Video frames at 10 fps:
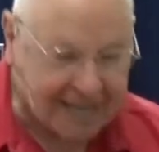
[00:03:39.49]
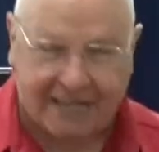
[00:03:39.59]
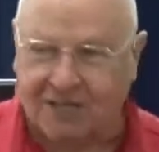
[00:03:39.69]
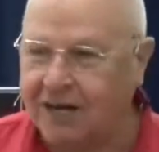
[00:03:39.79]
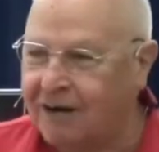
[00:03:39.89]

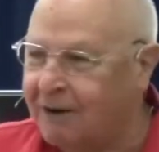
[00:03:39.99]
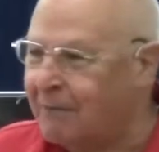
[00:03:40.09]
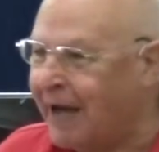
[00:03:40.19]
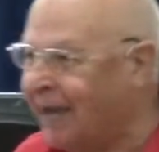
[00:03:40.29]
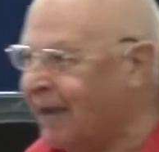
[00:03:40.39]
Uh,
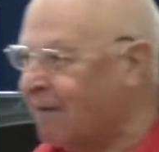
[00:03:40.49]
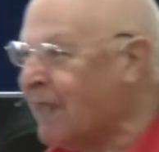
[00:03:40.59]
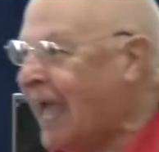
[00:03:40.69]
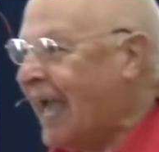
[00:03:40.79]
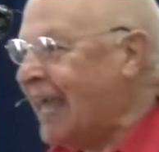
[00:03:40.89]
Jeremiah.
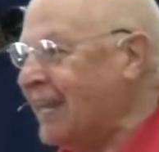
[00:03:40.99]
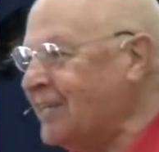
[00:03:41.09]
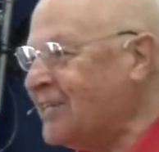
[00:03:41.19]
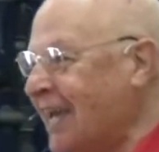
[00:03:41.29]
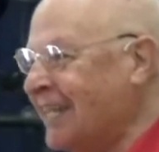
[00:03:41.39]
And he
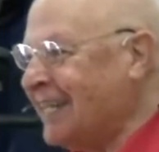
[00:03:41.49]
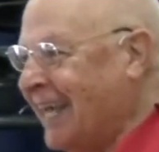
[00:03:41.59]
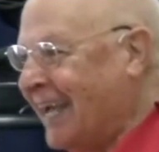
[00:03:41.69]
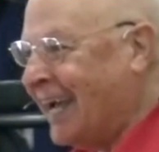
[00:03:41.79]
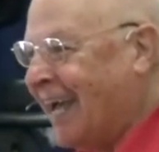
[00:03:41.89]
sat
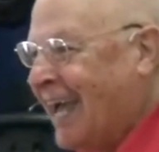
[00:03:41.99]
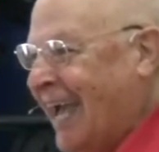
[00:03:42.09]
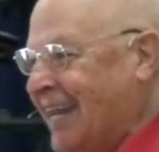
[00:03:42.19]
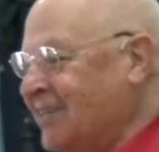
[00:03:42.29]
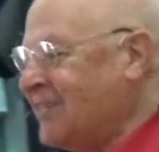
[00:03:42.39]
there
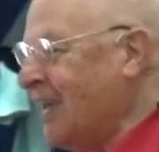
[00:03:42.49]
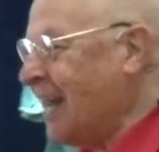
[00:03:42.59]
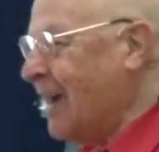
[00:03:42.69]
and he said,